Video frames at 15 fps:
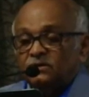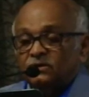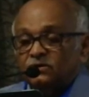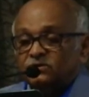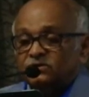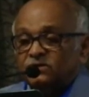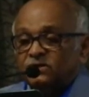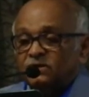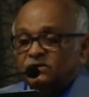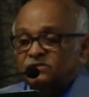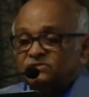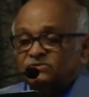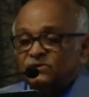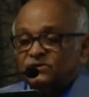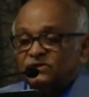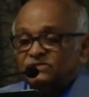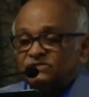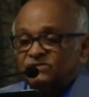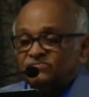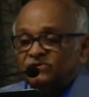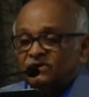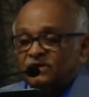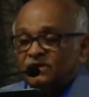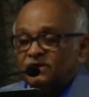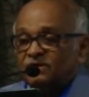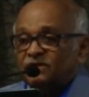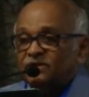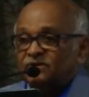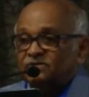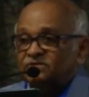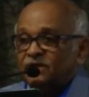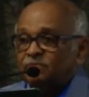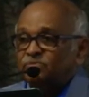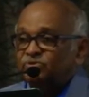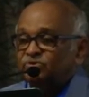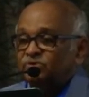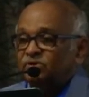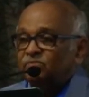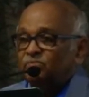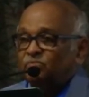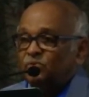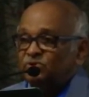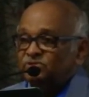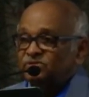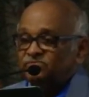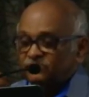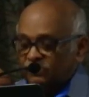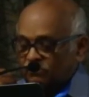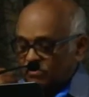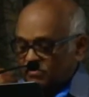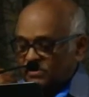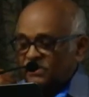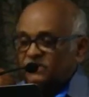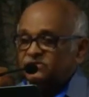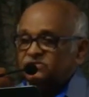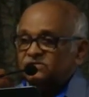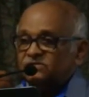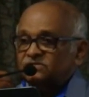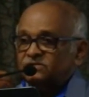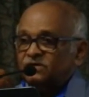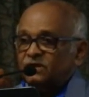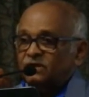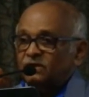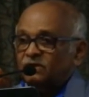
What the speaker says: Nocturnal disorders of clinical interest. I'm sure most of you remember Krishna sir